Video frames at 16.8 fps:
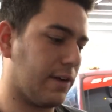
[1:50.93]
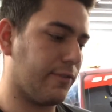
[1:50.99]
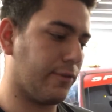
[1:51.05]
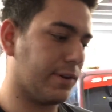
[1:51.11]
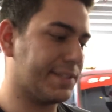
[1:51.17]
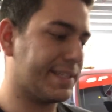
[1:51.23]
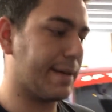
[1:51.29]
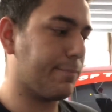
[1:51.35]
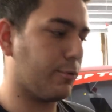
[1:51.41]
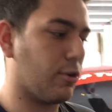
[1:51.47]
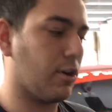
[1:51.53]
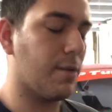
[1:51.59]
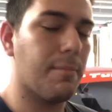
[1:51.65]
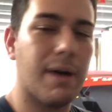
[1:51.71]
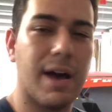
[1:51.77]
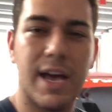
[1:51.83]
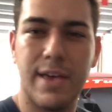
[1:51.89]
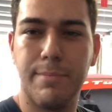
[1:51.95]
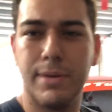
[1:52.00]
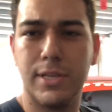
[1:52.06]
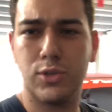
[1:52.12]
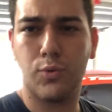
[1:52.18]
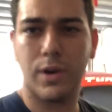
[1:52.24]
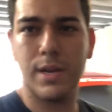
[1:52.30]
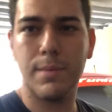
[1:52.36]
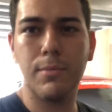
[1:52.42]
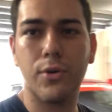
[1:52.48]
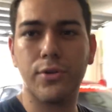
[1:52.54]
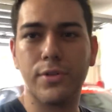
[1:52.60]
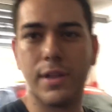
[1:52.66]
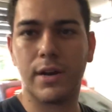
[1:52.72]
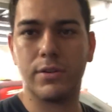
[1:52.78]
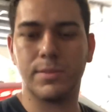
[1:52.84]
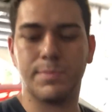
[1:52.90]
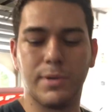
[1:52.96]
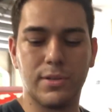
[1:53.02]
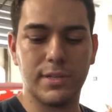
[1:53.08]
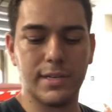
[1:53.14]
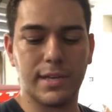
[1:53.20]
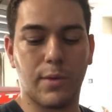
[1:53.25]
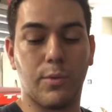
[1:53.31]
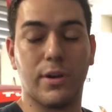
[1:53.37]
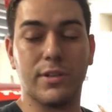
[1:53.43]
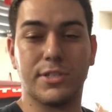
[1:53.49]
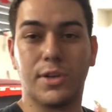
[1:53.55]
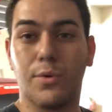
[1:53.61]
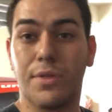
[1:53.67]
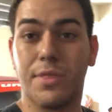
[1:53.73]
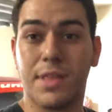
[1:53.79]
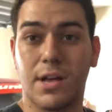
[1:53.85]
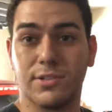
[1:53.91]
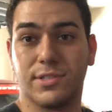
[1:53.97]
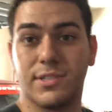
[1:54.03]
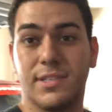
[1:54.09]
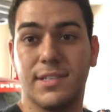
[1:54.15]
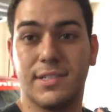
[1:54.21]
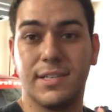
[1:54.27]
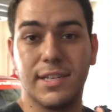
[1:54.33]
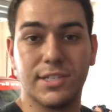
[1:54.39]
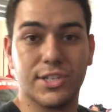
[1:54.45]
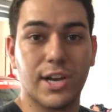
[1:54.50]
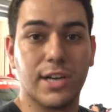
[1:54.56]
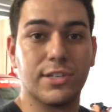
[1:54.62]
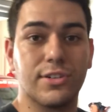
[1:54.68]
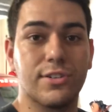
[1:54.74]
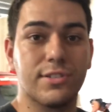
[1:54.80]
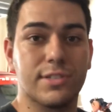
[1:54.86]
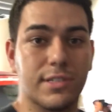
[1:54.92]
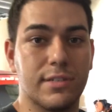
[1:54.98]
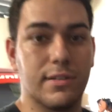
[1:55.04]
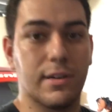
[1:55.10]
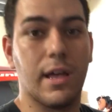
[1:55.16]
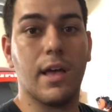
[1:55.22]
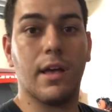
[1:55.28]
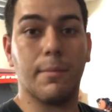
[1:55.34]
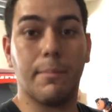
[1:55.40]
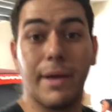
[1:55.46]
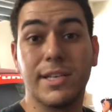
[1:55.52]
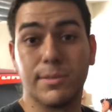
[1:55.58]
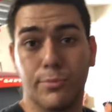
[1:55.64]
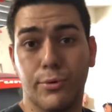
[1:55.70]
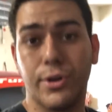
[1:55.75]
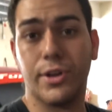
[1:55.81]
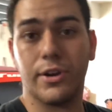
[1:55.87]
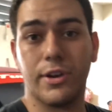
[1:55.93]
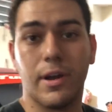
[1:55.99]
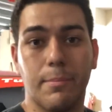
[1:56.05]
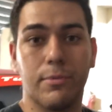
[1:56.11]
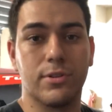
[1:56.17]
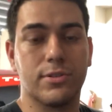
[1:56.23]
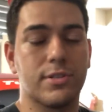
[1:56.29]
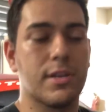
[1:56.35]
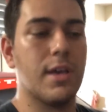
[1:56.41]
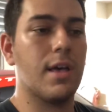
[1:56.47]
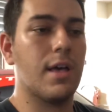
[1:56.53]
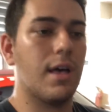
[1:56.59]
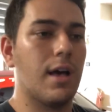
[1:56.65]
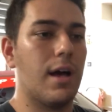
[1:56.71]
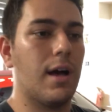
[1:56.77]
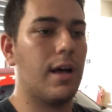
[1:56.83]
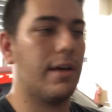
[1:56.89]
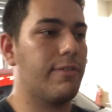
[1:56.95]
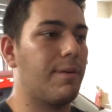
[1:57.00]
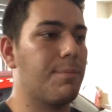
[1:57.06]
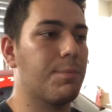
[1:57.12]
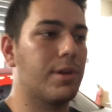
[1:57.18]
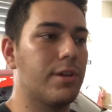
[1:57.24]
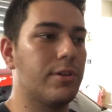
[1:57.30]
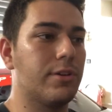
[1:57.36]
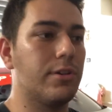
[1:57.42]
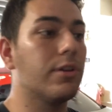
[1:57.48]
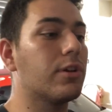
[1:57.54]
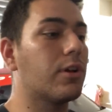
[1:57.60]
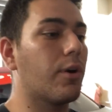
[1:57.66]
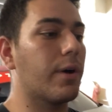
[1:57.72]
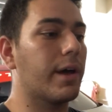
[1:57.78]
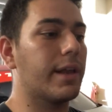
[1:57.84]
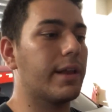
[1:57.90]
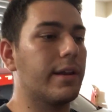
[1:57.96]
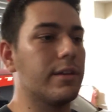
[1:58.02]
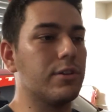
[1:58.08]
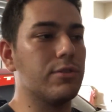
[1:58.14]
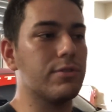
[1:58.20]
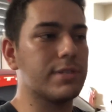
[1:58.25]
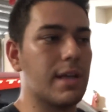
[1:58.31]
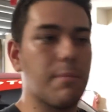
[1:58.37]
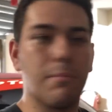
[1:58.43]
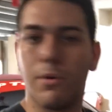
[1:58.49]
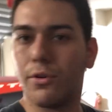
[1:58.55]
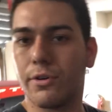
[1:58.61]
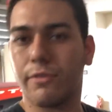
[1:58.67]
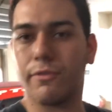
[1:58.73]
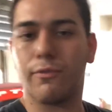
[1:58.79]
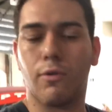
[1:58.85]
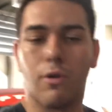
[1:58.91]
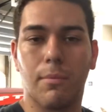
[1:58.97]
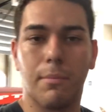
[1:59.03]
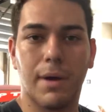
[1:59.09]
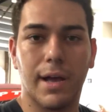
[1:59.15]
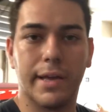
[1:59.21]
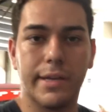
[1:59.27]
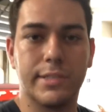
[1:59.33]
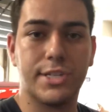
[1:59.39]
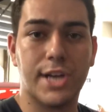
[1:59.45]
For example, on my B20 motor that I was building, I wanted to go with 1000 cc injectors and make some pretty good numbers. If I'm gonna go ahead and use that motor for my